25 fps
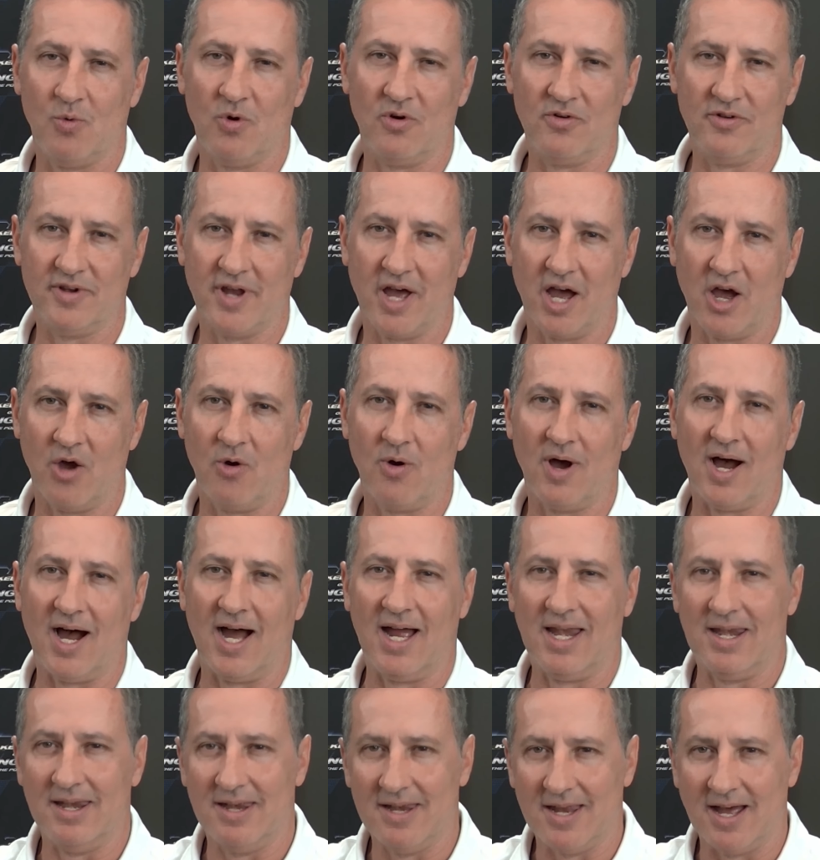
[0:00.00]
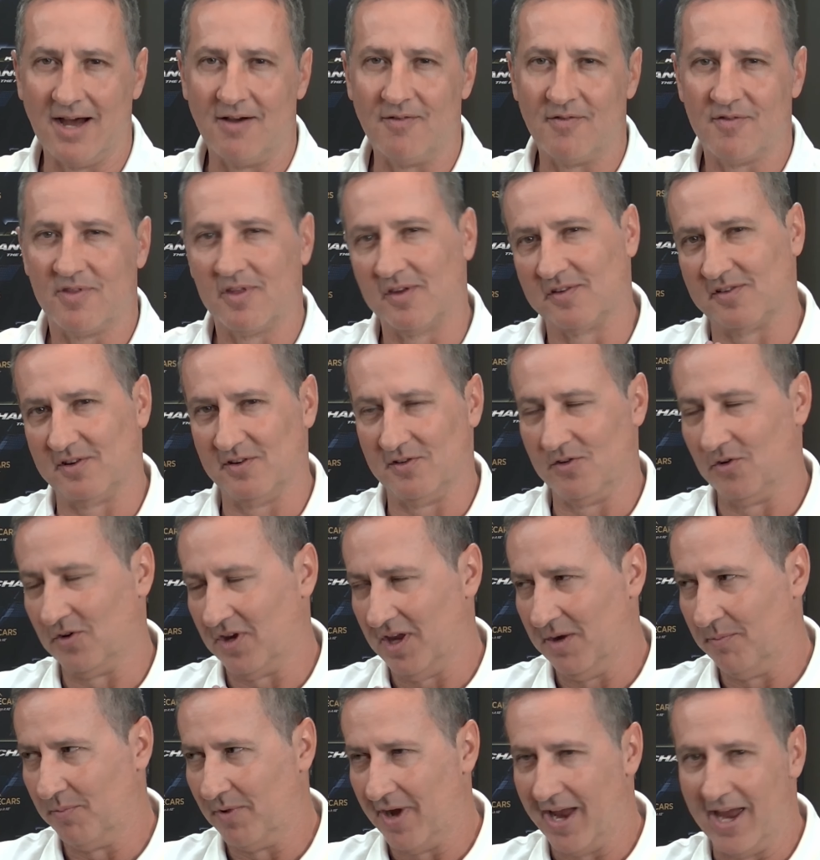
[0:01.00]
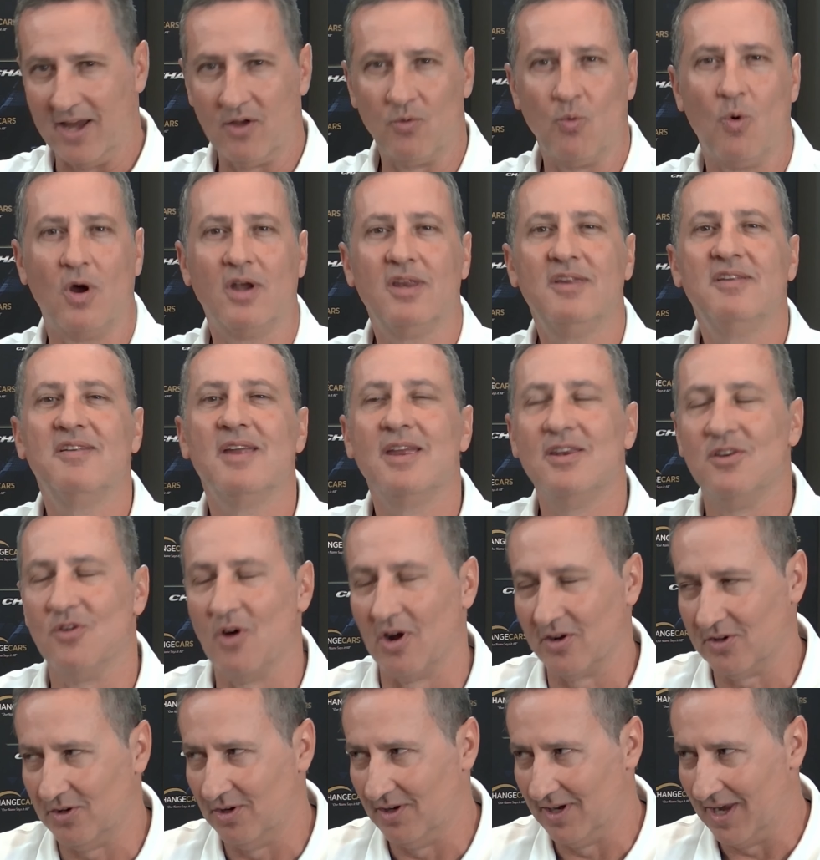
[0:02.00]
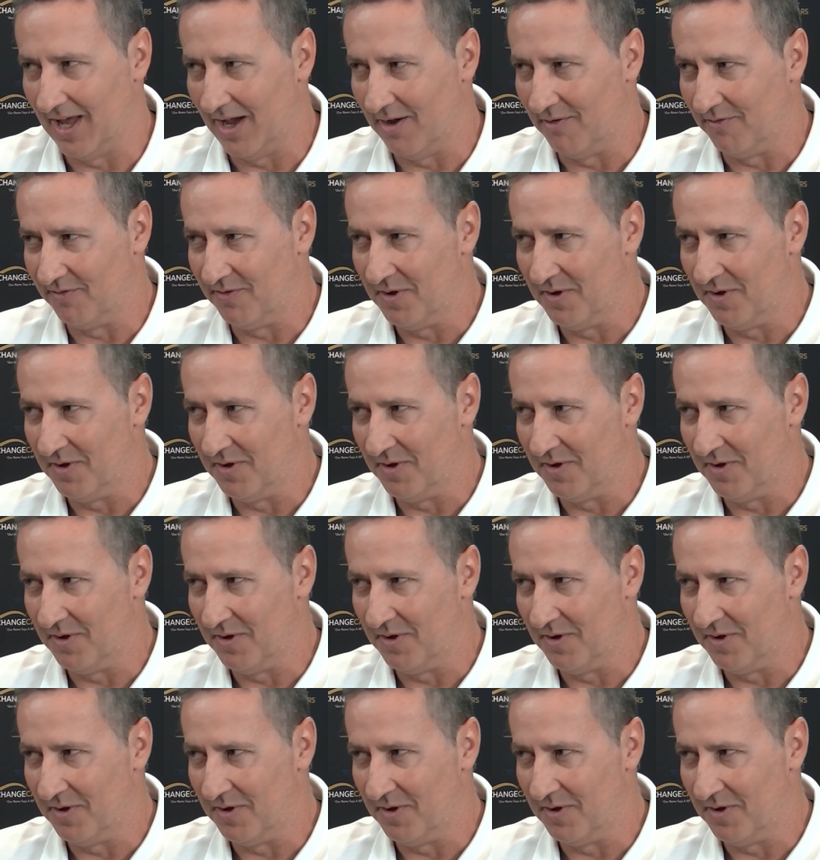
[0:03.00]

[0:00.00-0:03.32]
know I love the Suzuki brand. What is there not to love?